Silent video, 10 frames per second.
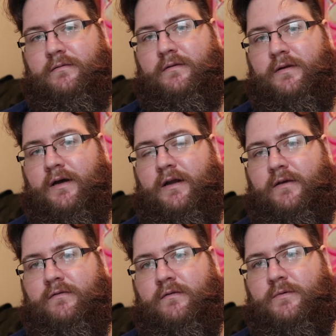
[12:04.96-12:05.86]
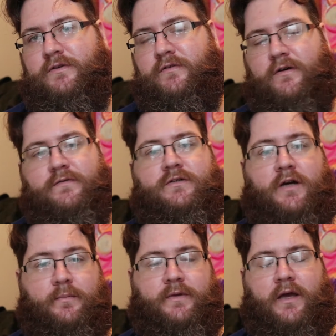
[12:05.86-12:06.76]
not have so much stuff
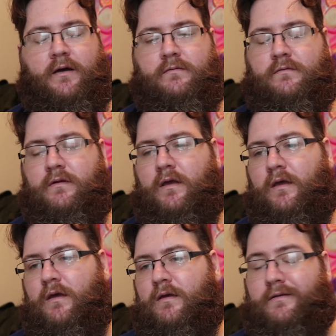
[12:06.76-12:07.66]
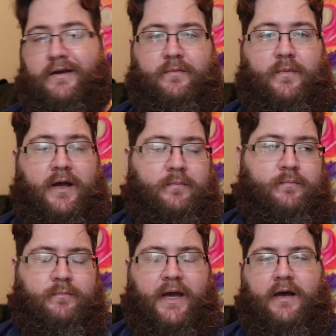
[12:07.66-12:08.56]
drop down, like my
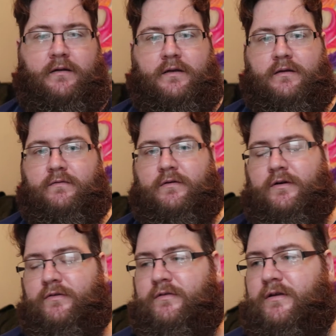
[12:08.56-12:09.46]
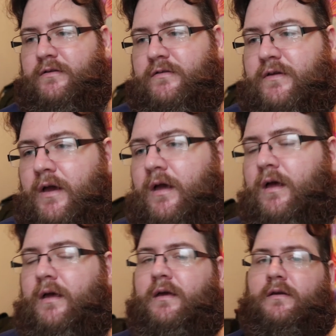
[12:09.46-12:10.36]
palette, for instance.
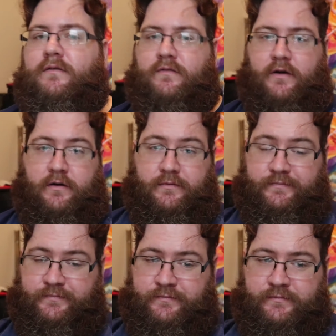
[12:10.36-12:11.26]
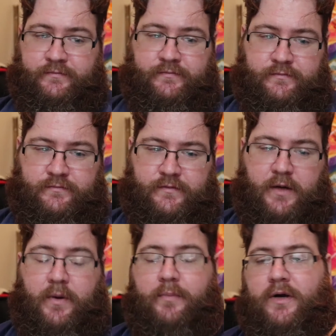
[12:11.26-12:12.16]
So
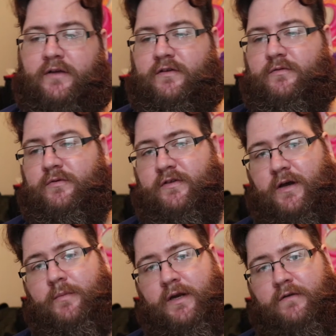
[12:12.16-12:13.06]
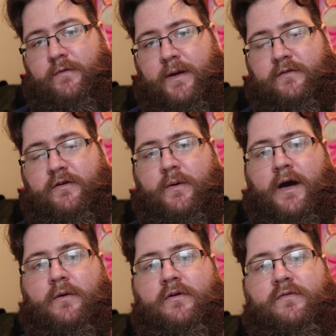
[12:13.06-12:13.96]
my process was to come in here for about 2
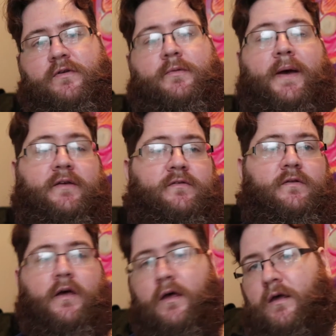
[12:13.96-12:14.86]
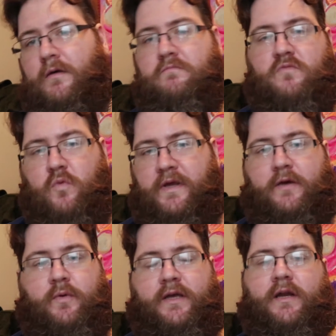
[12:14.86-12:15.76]
hours for the past
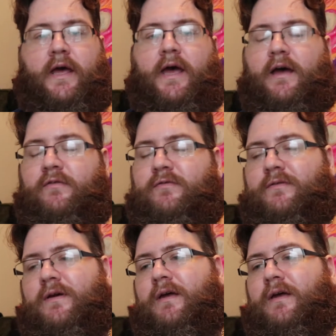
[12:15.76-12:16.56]
week and a half,